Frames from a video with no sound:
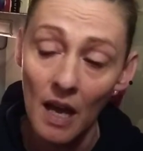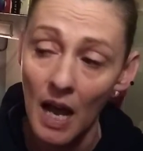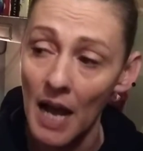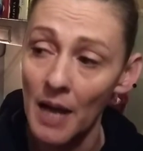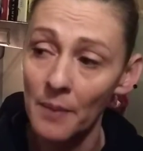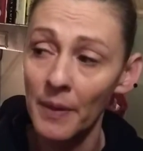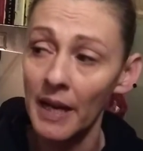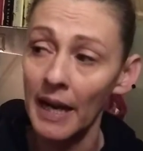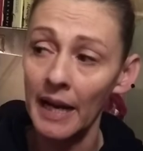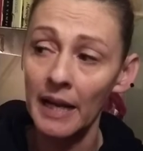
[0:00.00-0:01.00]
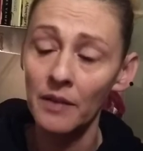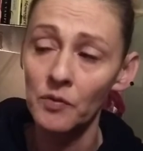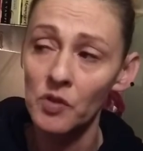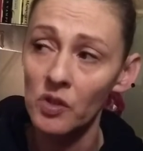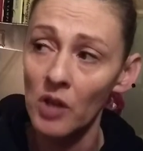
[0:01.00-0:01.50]

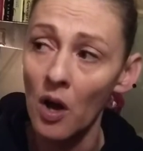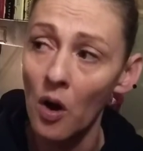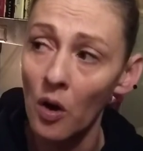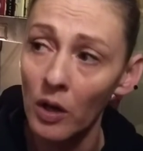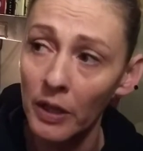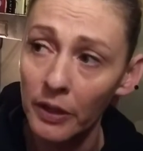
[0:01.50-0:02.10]
and so,